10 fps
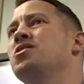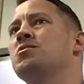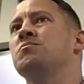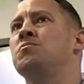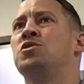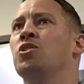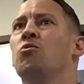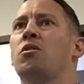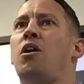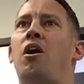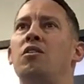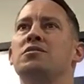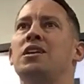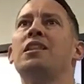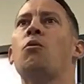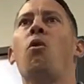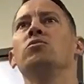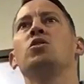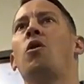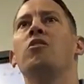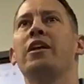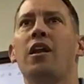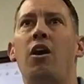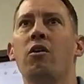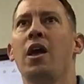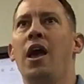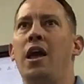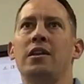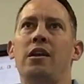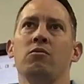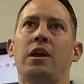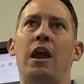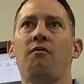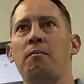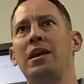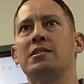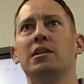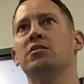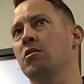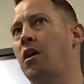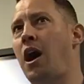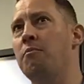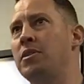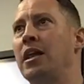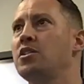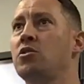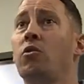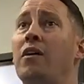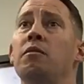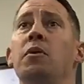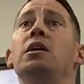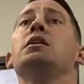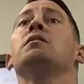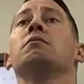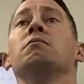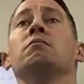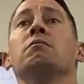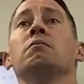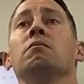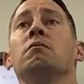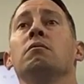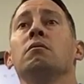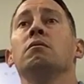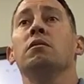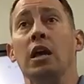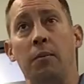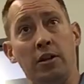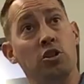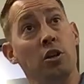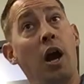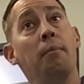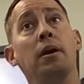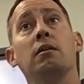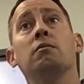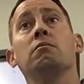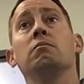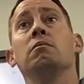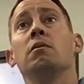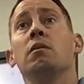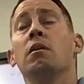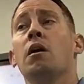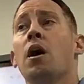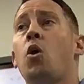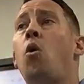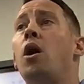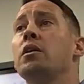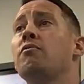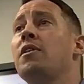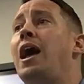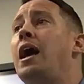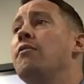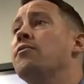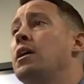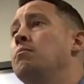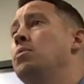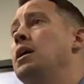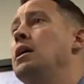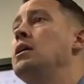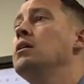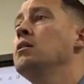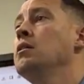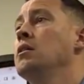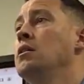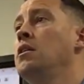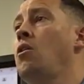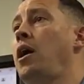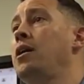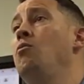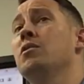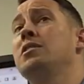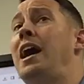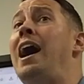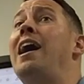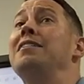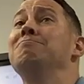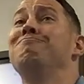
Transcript: Just general cost. Yeah, they want to all day long, and they don't care if it makes sense or not, but they just don't have the money. Think about your topic. Quality of life can be, I don't want to die.